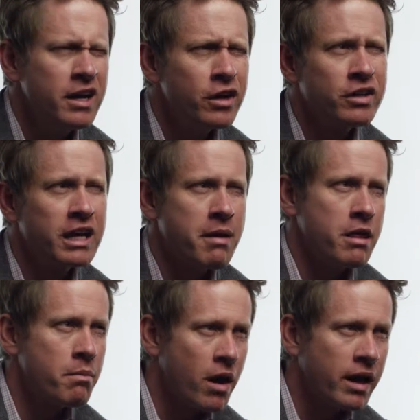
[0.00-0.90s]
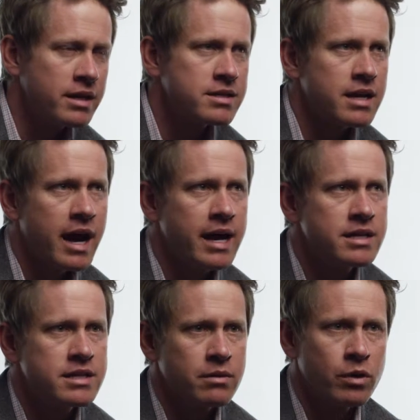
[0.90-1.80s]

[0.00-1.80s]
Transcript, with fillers: You're thinking about the market size,